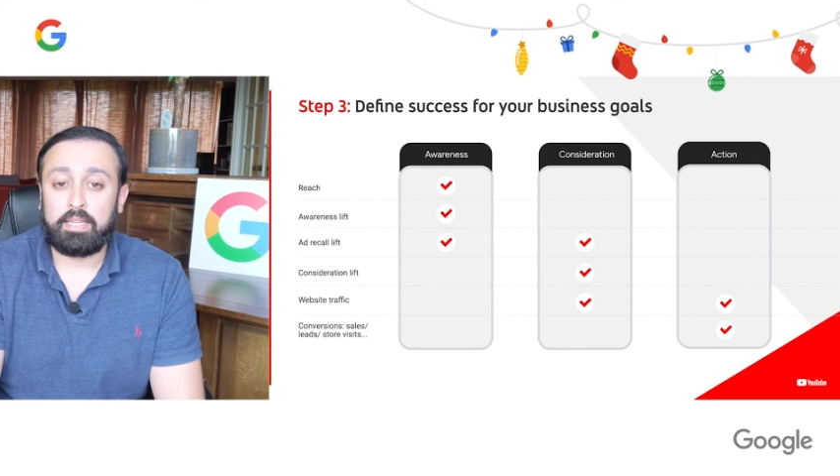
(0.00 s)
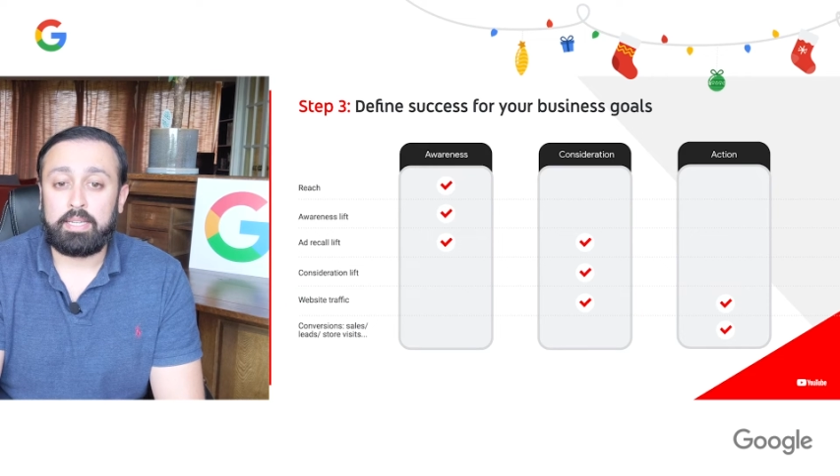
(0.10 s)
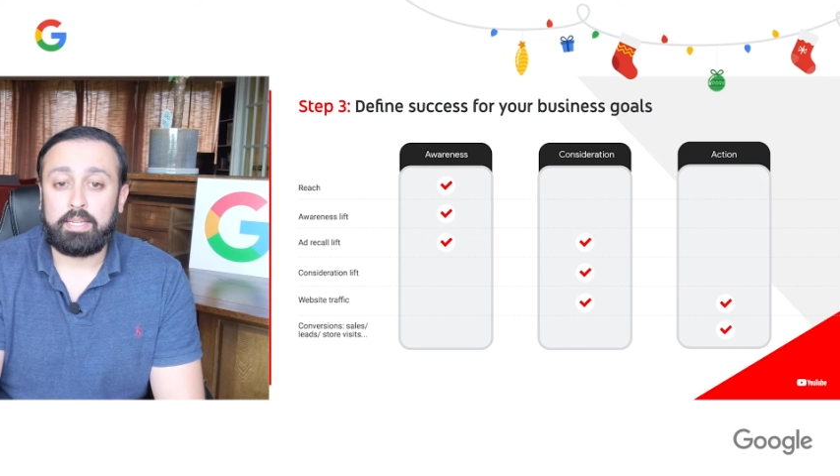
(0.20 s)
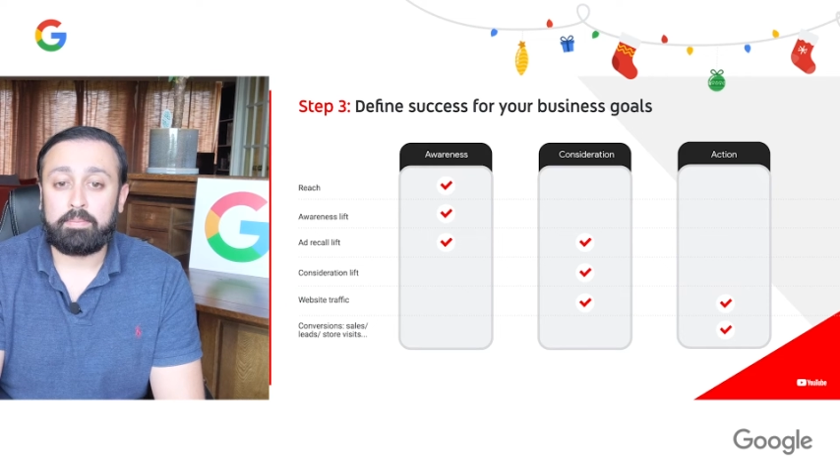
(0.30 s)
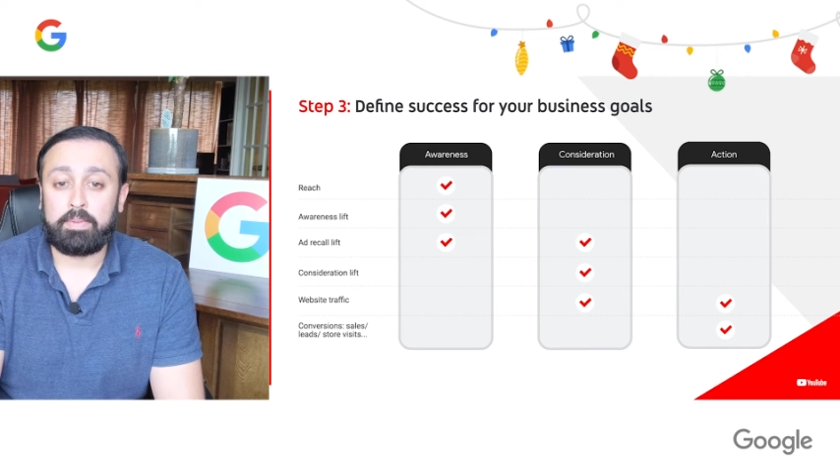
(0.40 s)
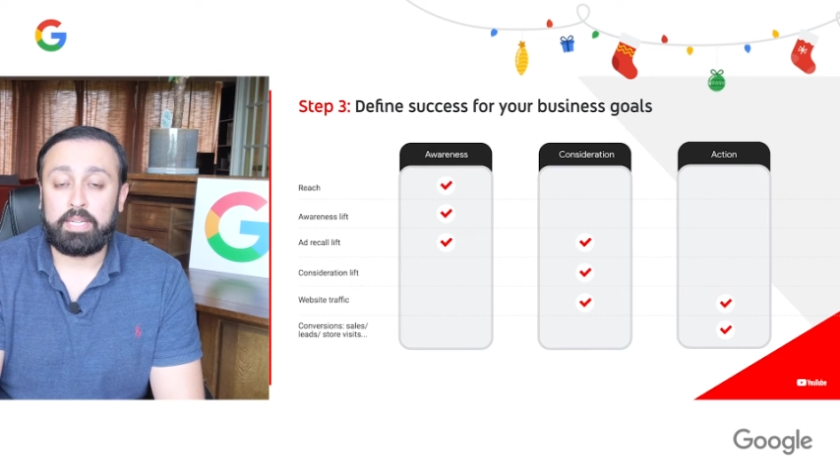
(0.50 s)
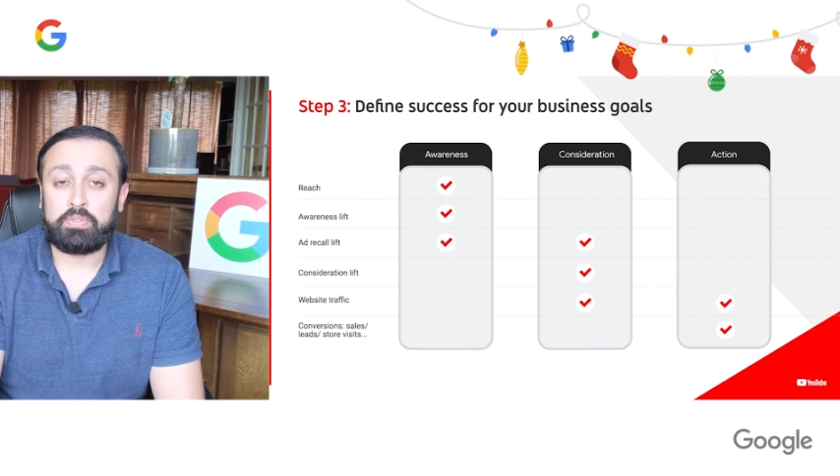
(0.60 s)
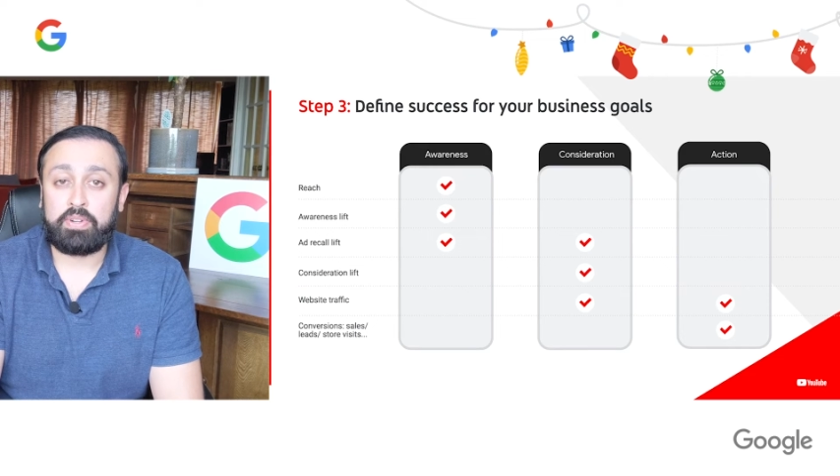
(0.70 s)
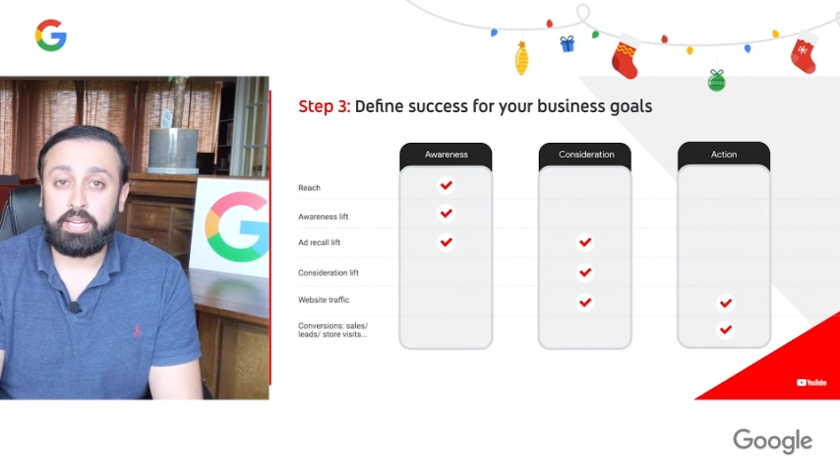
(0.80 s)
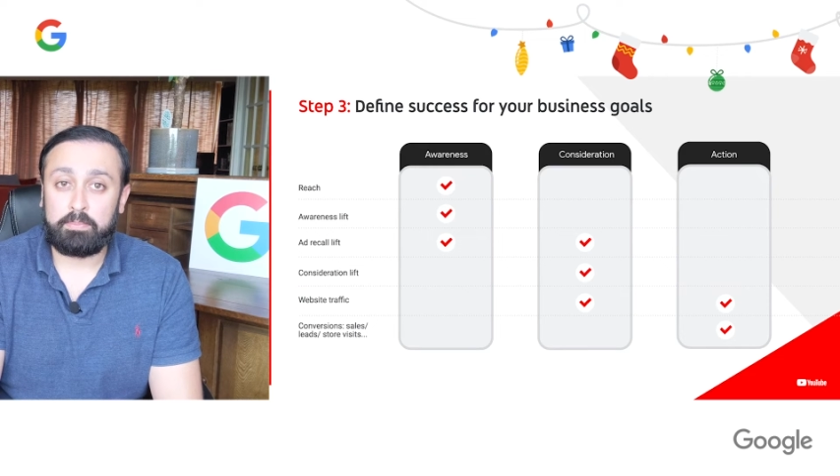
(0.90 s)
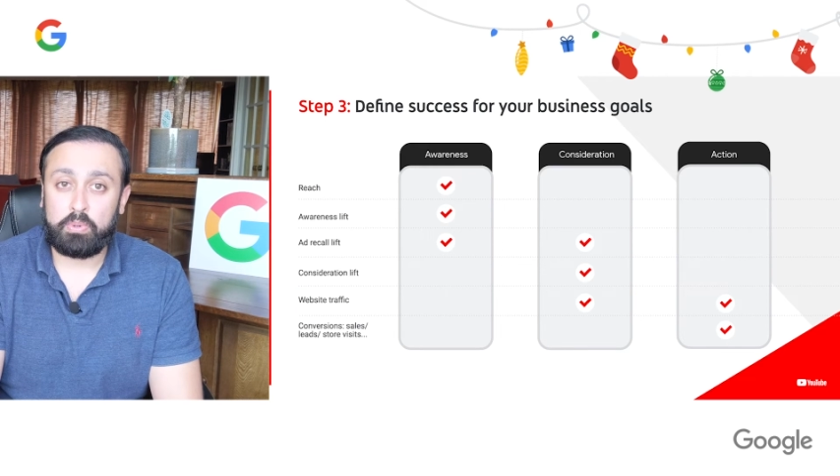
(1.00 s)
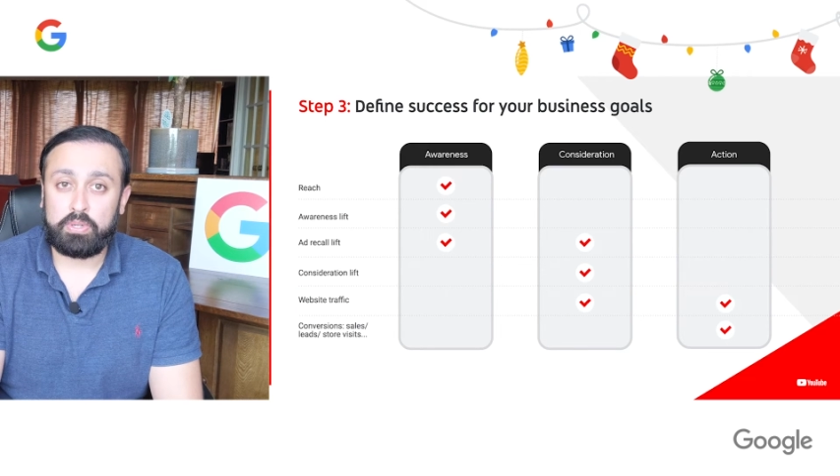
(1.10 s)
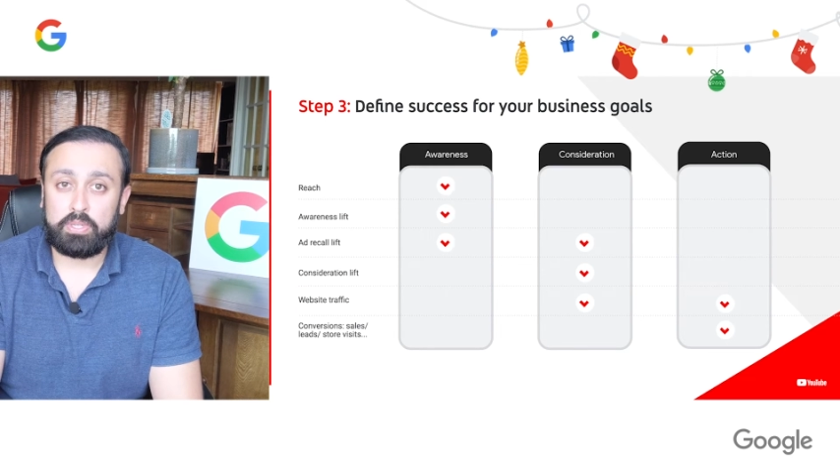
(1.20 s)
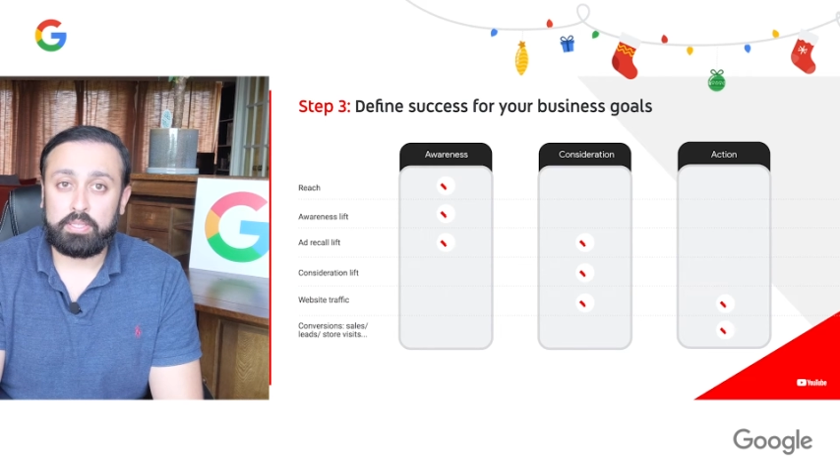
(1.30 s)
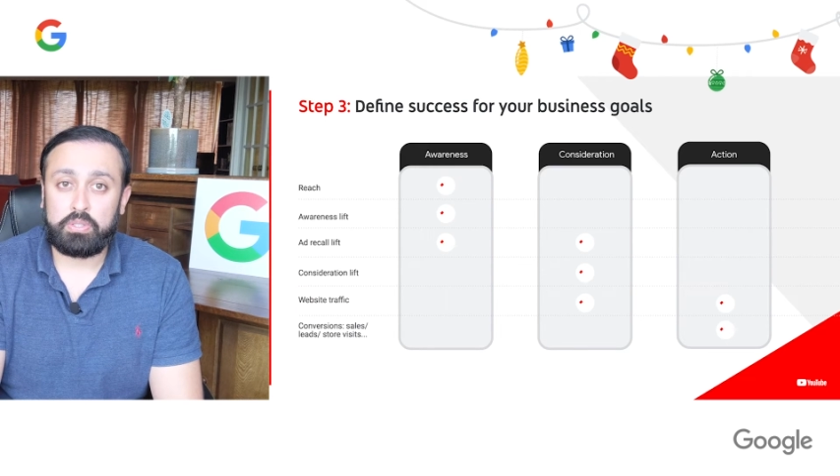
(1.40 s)
it is very
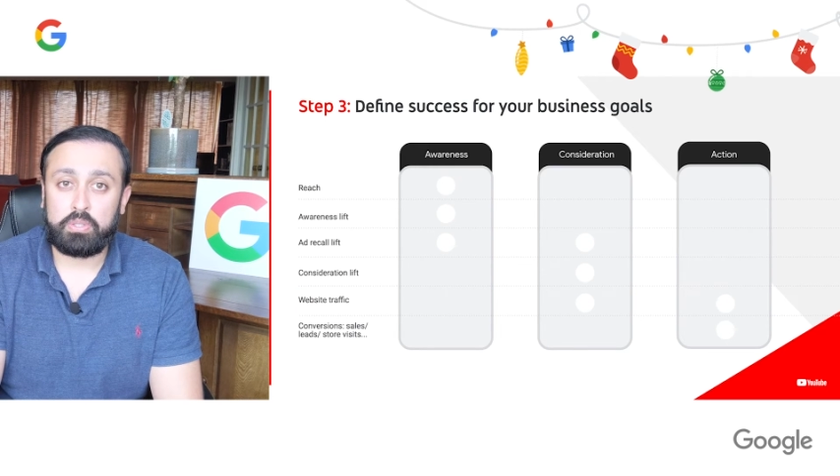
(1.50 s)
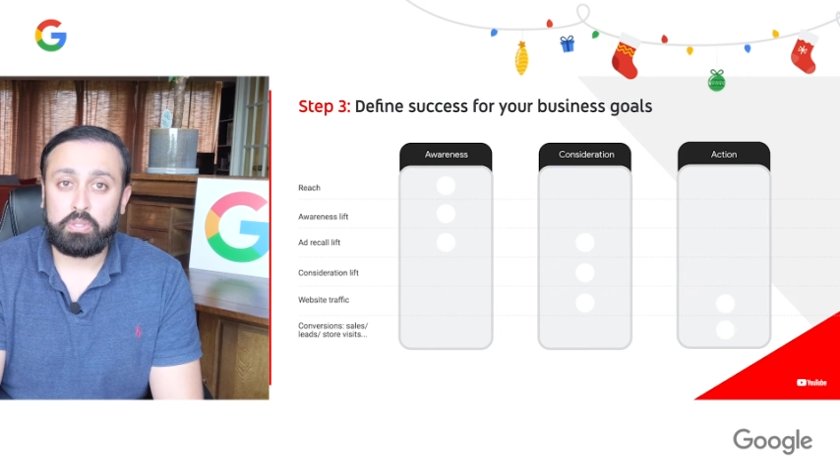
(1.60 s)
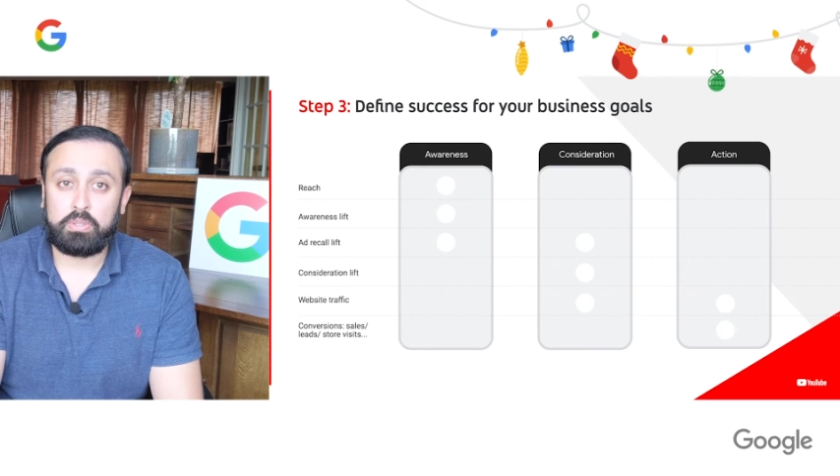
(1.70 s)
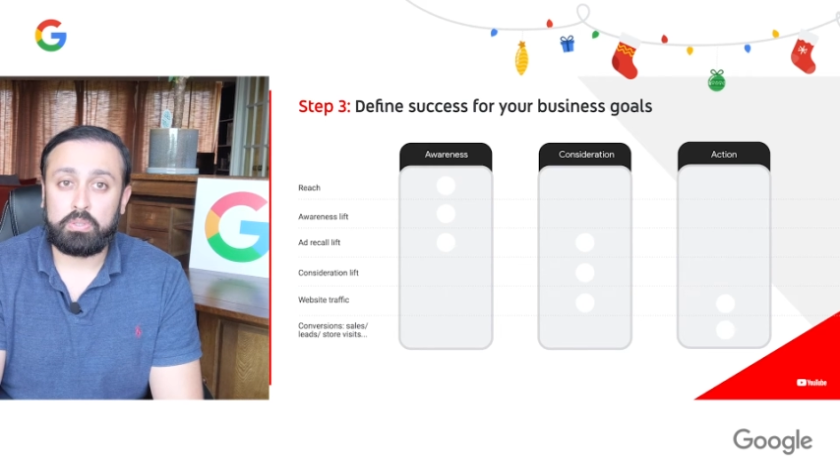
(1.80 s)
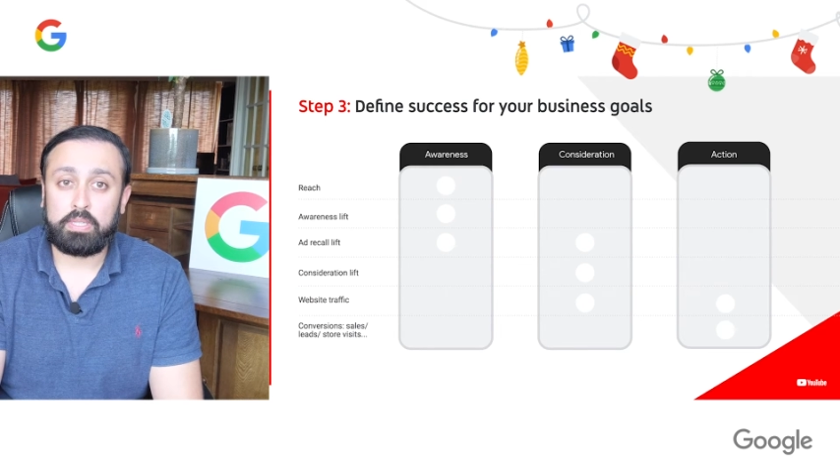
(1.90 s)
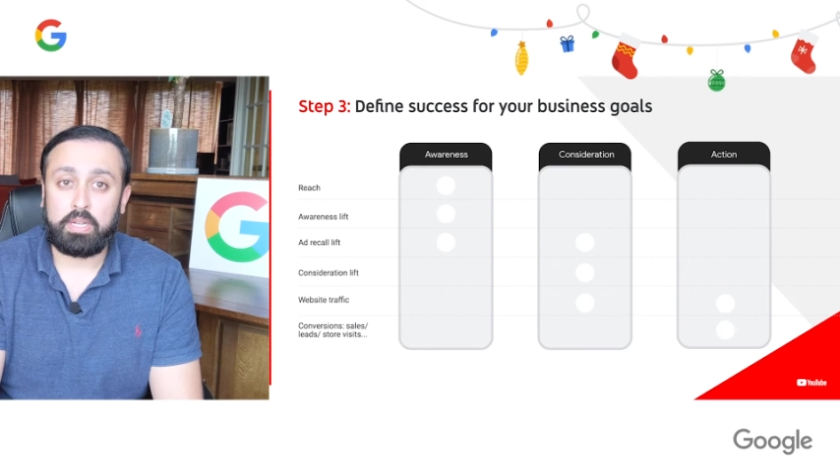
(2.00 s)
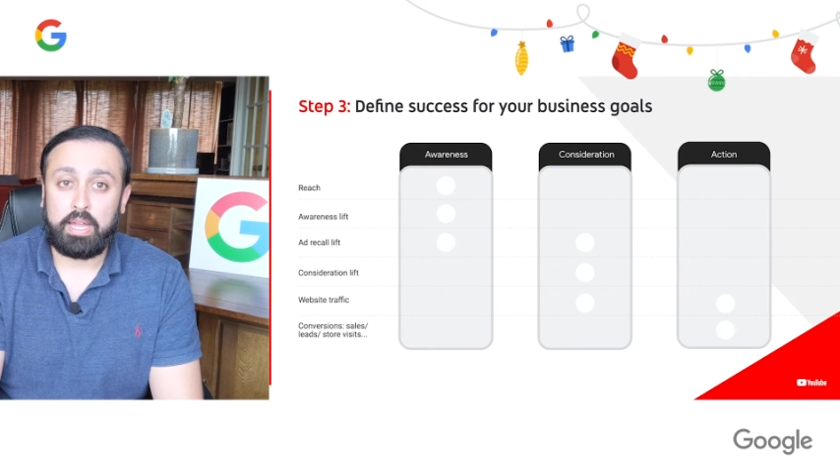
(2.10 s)
important to